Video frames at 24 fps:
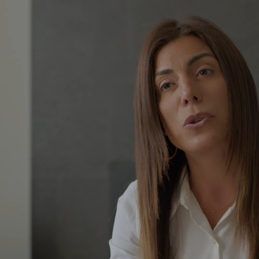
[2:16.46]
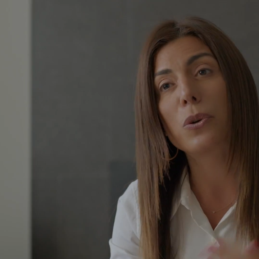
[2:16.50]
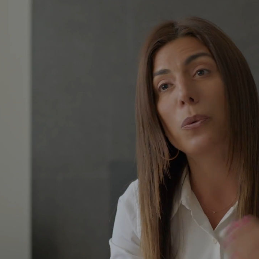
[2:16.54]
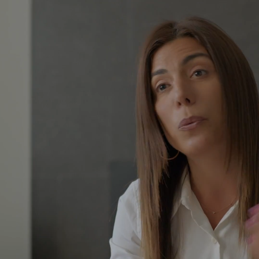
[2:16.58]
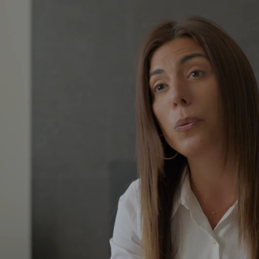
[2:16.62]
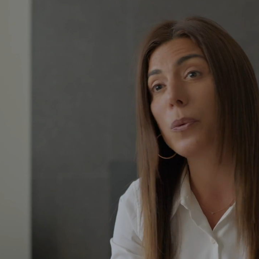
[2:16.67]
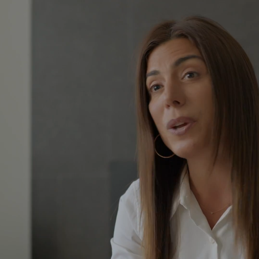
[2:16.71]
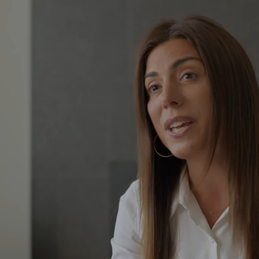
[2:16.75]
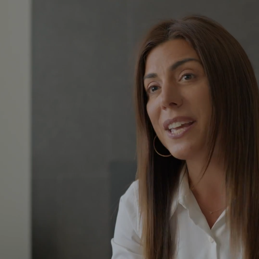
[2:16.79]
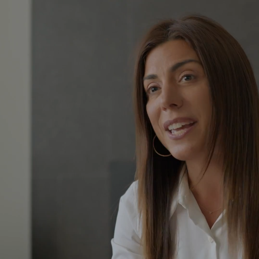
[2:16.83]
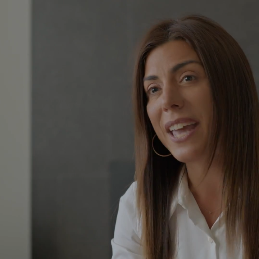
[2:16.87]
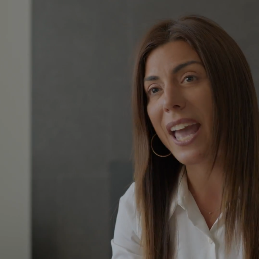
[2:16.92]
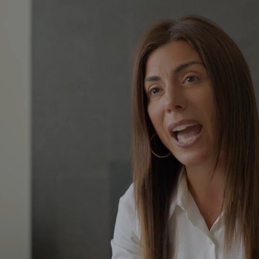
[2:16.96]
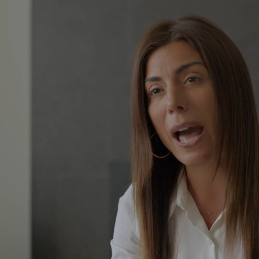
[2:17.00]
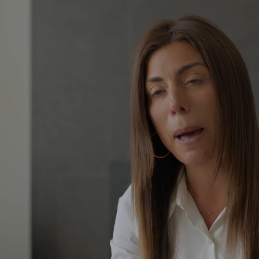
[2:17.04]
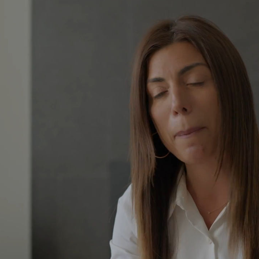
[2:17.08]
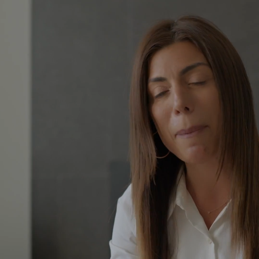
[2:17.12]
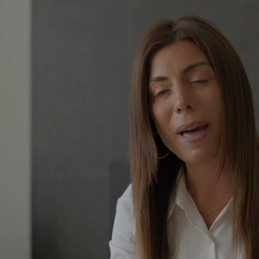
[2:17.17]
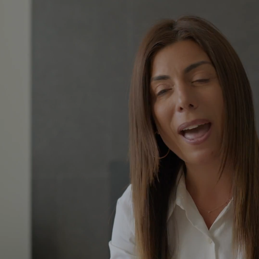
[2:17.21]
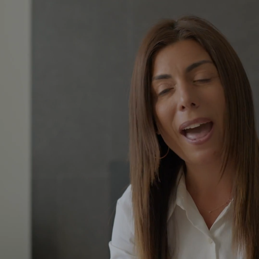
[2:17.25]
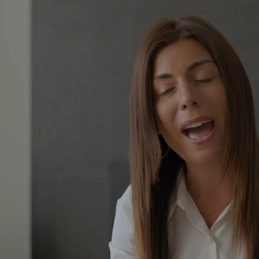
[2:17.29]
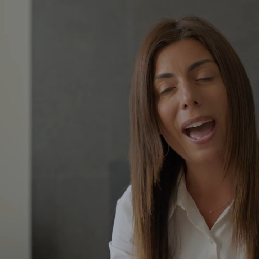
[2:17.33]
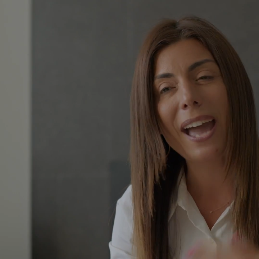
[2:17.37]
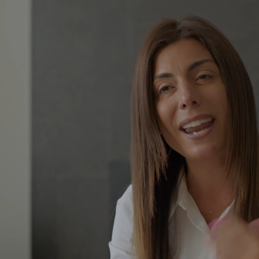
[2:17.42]
to recap,
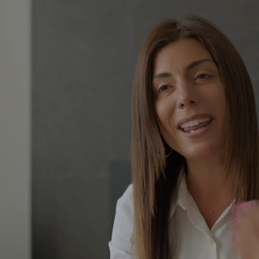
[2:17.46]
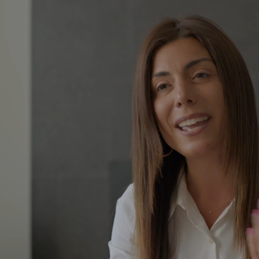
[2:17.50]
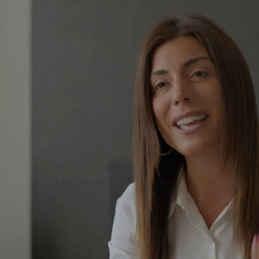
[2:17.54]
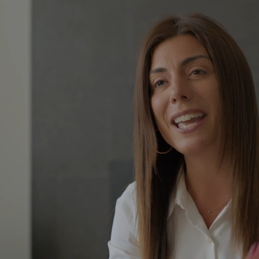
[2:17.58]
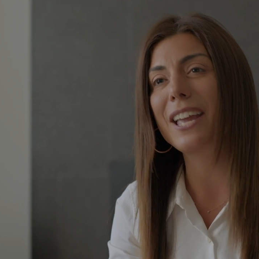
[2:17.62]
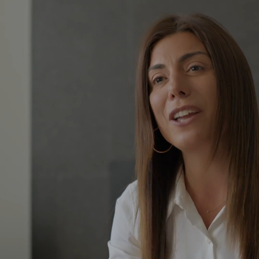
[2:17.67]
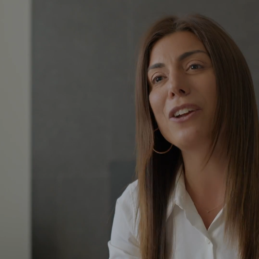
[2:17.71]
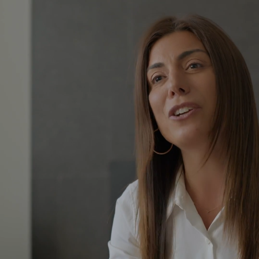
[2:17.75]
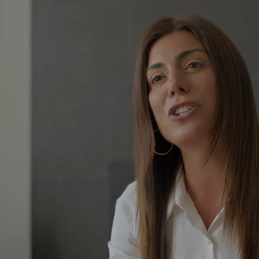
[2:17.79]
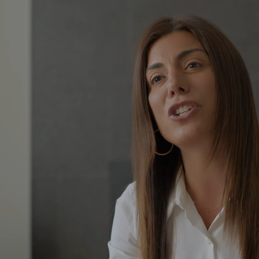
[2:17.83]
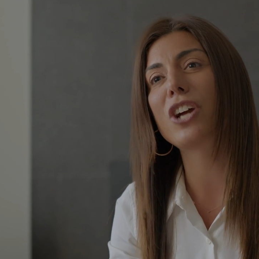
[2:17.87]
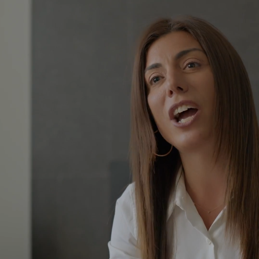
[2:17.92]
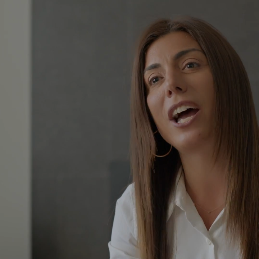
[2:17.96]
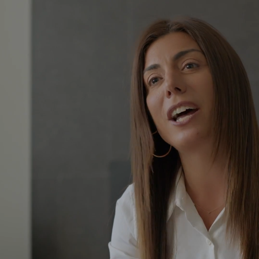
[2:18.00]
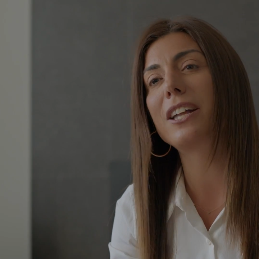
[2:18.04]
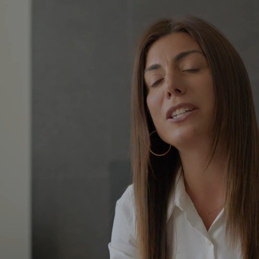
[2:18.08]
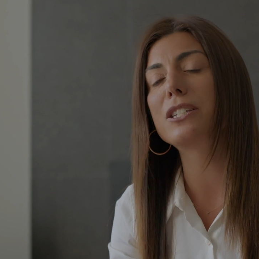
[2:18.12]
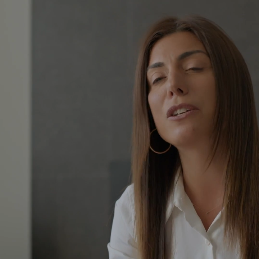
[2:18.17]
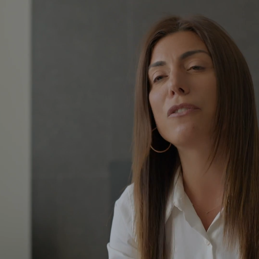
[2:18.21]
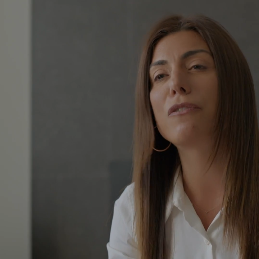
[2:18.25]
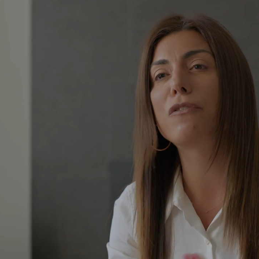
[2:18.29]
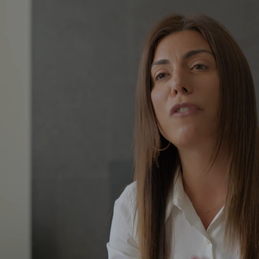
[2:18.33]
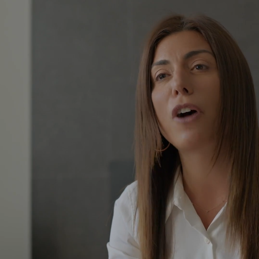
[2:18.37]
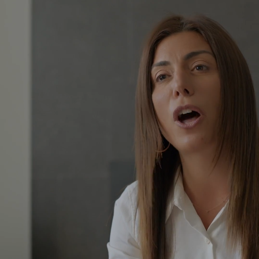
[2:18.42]
how do you get your child
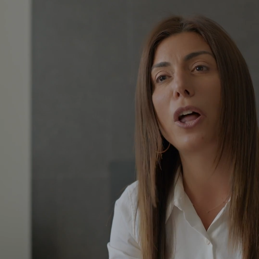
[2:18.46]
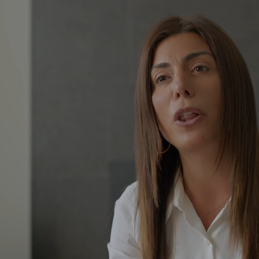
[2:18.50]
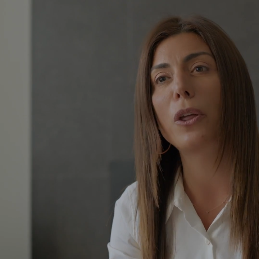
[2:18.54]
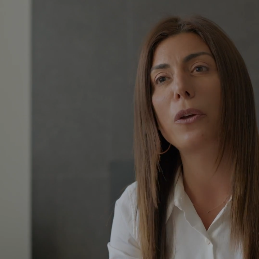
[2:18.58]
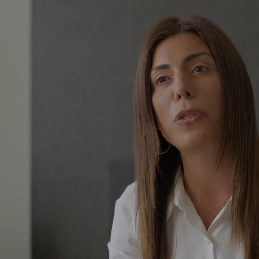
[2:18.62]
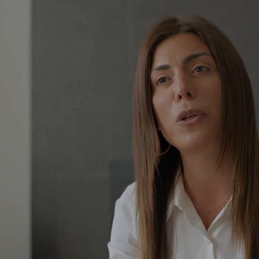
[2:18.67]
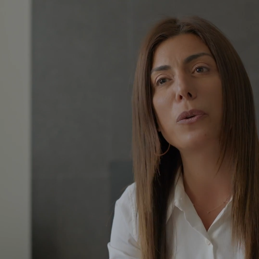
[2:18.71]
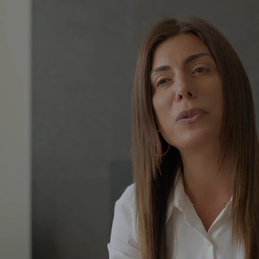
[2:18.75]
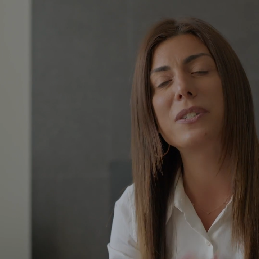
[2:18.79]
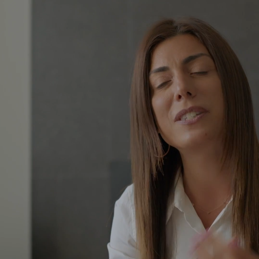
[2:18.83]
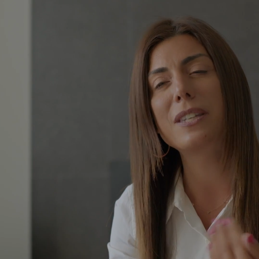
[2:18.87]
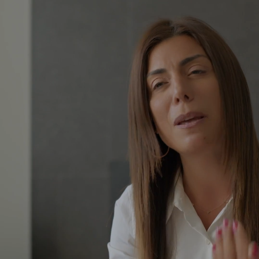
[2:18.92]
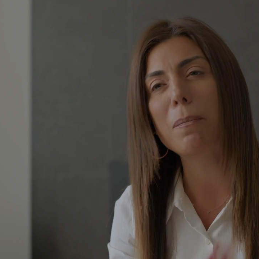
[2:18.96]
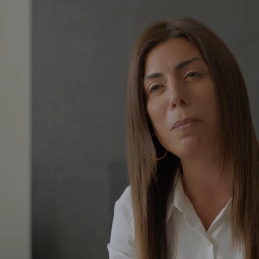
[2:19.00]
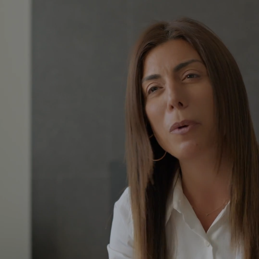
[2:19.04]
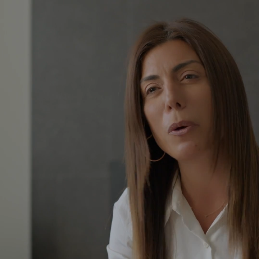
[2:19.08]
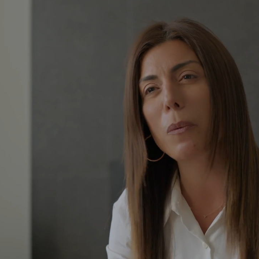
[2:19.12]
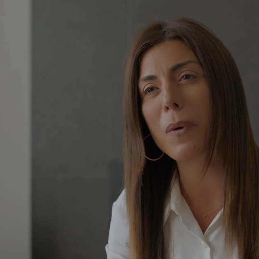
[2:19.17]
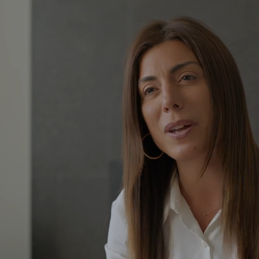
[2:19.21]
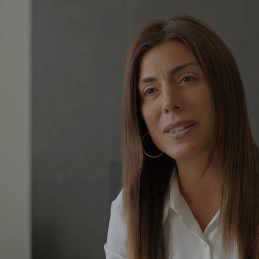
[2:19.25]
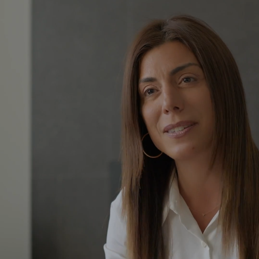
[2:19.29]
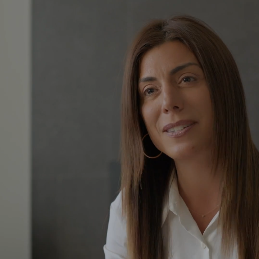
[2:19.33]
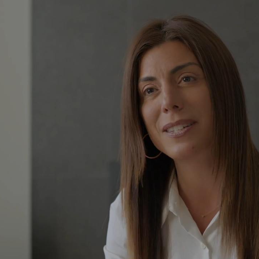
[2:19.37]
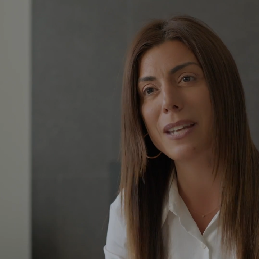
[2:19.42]
to follow those simple
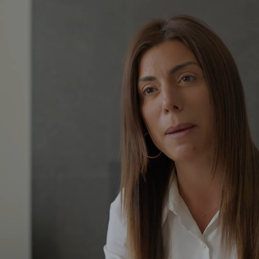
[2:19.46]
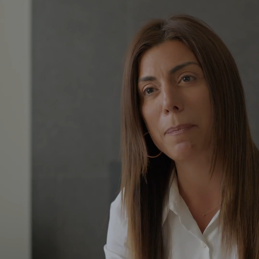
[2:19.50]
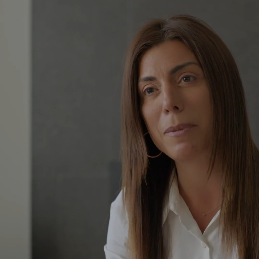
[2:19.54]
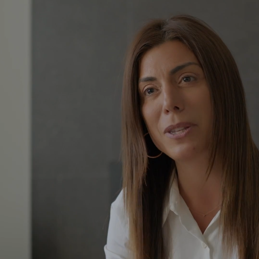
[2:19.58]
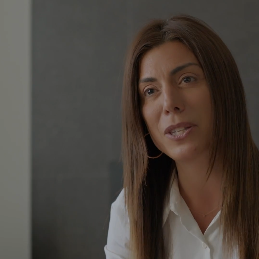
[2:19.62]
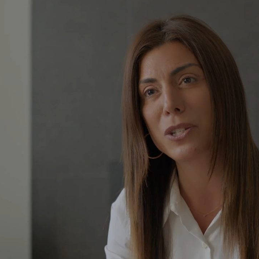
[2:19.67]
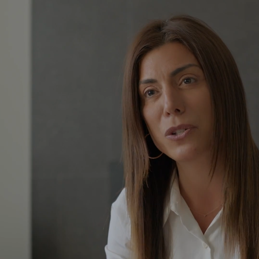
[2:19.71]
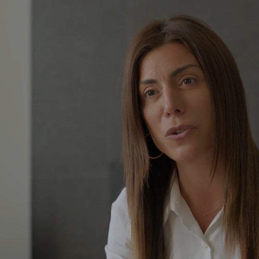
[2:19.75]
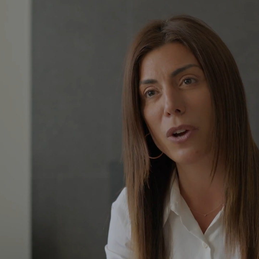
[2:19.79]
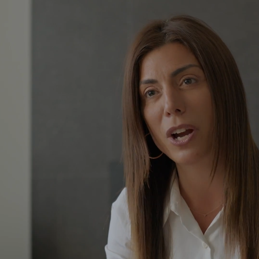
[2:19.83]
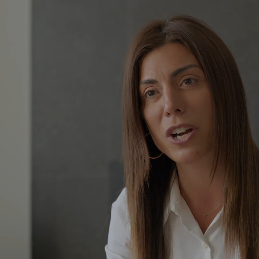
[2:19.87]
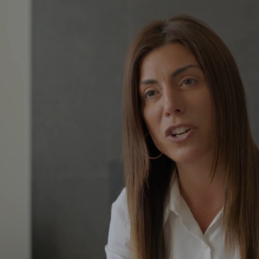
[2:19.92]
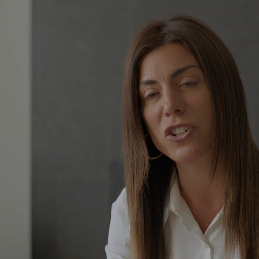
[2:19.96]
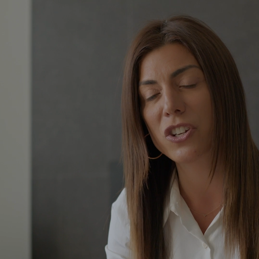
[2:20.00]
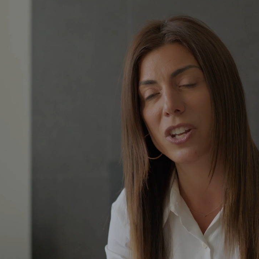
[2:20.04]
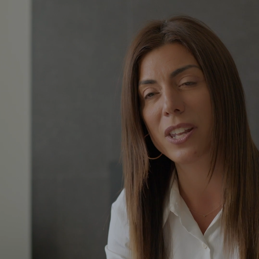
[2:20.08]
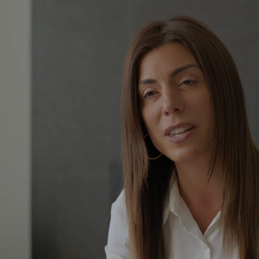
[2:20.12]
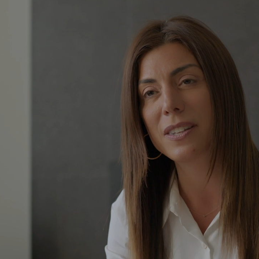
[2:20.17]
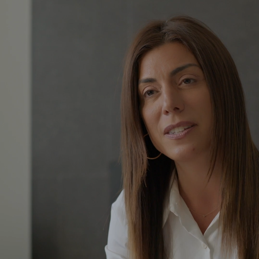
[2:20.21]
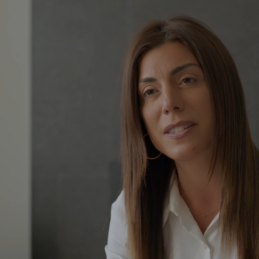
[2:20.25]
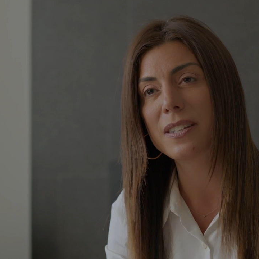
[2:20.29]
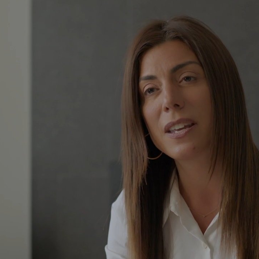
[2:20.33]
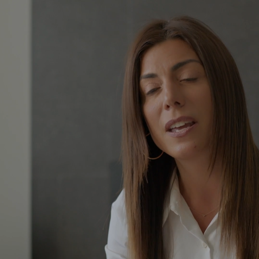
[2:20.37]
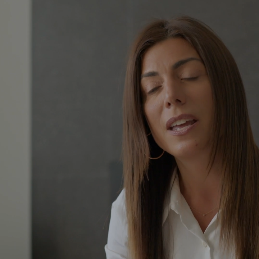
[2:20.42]
one-step
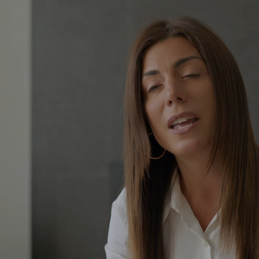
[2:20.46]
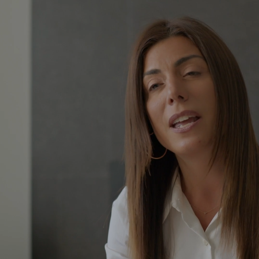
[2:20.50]
instructions?